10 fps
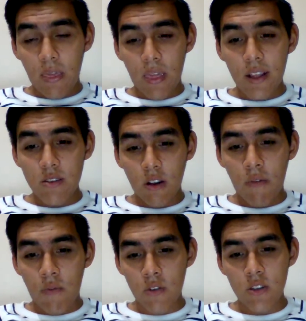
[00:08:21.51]
things
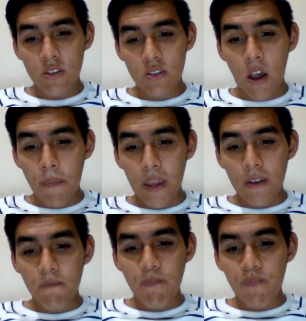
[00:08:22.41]
for this topic.
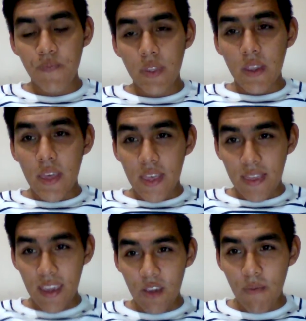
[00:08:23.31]

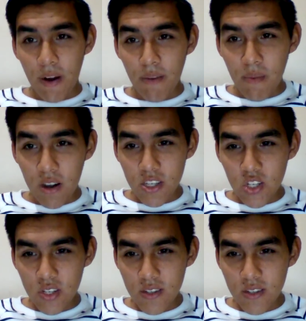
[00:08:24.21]
Thank you very much.